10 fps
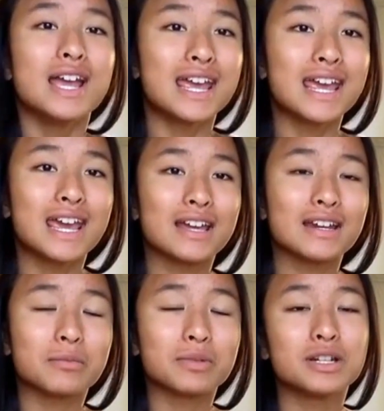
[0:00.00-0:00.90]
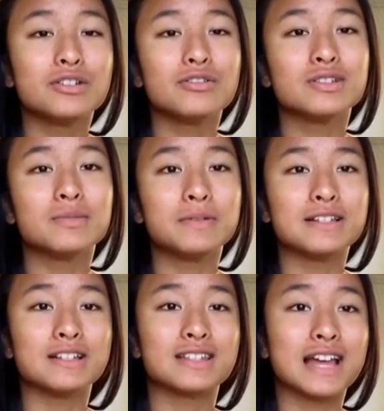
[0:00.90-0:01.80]
and I'm going to use the
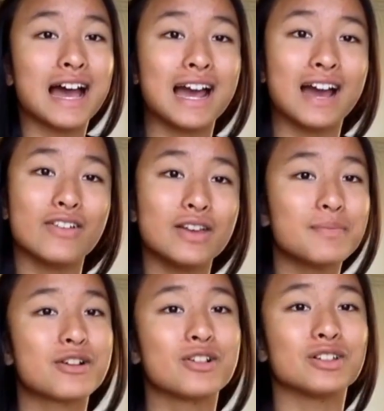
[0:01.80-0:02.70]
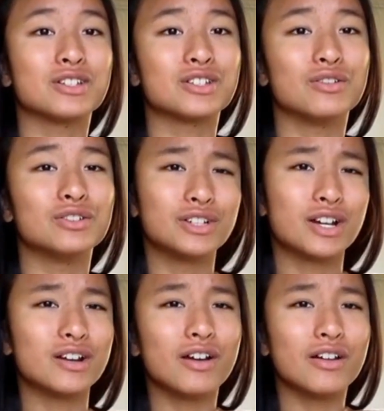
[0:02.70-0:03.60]
pieces that I have in my closet, so
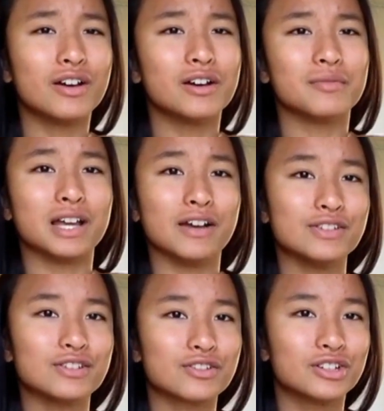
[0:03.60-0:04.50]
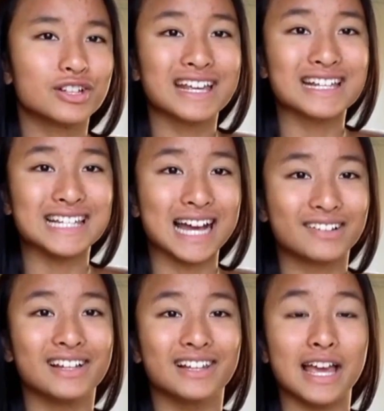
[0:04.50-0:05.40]
not the outfits aren't going to look
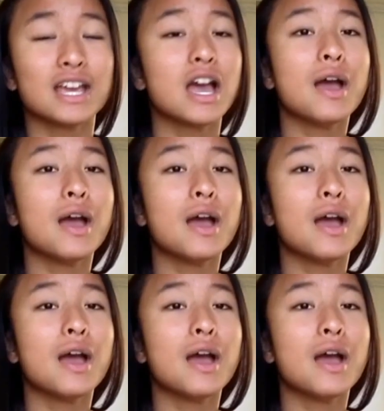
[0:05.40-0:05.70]
exactly alike,